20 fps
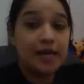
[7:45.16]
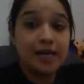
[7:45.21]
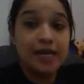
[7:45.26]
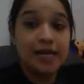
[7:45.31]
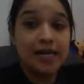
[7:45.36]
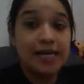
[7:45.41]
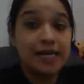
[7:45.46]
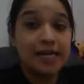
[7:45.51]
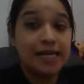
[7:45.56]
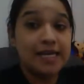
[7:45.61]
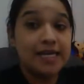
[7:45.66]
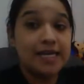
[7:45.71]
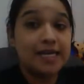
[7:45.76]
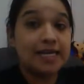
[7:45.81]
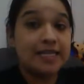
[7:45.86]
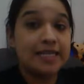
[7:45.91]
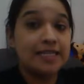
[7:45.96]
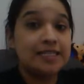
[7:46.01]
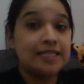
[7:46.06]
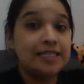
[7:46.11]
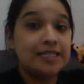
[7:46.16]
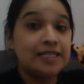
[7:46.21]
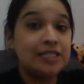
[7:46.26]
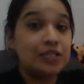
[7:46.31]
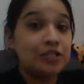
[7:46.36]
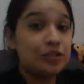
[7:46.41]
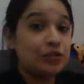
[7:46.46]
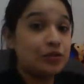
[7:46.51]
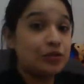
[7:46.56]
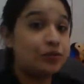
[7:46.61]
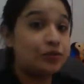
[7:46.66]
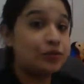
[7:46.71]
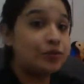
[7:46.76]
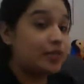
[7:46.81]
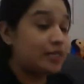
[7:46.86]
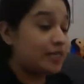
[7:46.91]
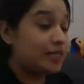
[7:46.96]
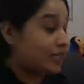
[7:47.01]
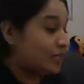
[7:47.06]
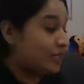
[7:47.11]
It's the
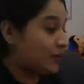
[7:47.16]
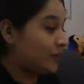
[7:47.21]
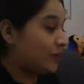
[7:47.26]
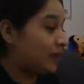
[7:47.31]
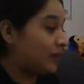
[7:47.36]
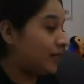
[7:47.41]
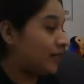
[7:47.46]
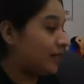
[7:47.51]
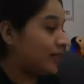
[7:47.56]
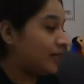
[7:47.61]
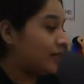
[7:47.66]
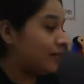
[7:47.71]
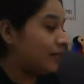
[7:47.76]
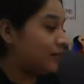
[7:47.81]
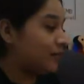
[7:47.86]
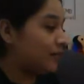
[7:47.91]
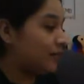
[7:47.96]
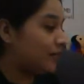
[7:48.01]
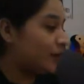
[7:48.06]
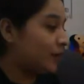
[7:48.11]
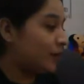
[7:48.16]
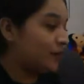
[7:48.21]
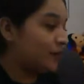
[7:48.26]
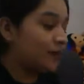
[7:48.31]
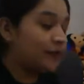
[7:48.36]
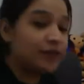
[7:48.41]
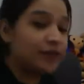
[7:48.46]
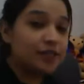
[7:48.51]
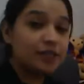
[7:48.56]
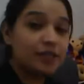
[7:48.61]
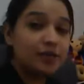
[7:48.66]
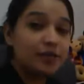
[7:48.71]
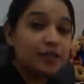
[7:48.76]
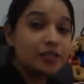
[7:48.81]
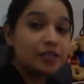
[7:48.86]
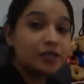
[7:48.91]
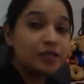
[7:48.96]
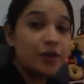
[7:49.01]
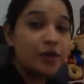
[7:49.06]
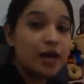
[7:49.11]
shortest one. Perfect. So let's go
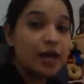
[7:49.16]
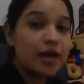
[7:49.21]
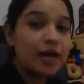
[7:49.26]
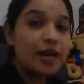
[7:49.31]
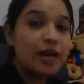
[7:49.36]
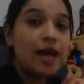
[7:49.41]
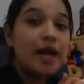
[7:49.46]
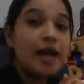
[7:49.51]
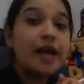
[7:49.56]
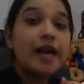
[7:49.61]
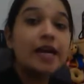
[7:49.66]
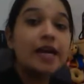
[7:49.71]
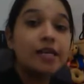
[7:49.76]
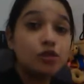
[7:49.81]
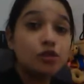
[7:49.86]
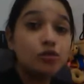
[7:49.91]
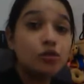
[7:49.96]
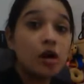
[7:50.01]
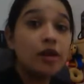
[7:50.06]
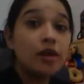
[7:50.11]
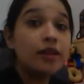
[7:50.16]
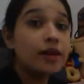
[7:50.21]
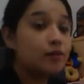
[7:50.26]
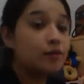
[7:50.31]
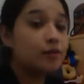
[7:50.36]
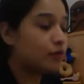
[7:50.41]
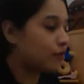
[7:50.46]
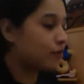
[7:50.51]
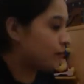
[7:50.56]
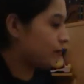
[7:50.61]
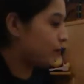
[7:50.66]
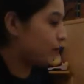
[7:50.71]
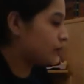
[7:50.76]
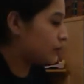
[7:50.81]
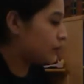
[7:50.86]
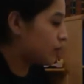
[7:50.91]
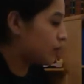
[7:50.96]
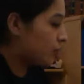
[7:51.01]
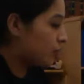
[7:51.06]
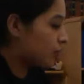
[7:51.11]
ahead and draw that one first.
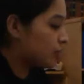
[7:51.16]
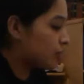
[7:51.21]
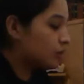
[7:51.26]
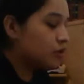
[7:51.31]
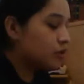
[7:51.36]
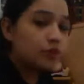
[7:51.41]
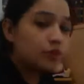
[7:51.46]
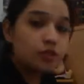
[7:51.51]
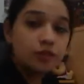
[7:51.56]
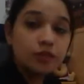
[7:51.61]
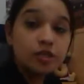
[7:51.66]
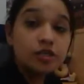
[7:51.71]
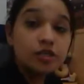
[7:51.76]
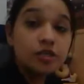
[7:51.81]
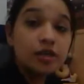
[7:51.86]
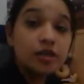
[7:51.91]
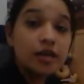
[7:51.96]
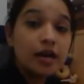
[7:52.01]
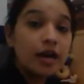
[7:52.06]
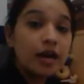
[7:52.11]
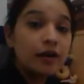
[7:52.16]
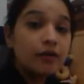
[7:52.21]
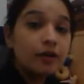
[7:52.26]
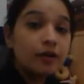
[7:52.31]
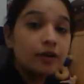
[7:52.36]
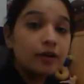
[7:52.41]
So which one is our hour?